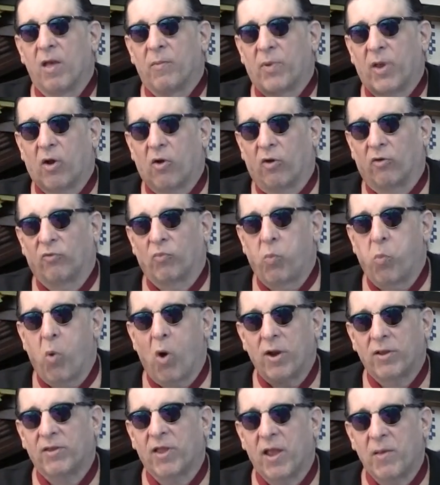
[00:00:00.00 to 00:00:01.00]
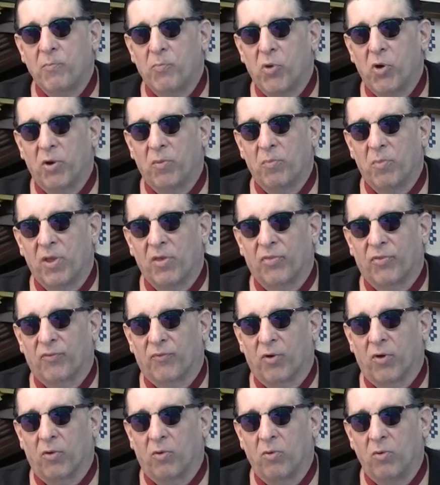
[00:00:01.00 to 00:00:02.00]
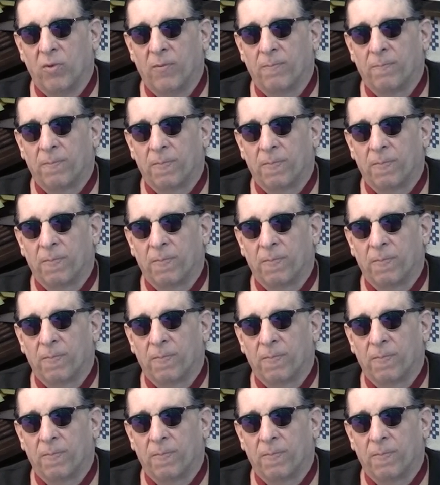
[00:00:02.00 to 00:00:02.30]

because what they put me through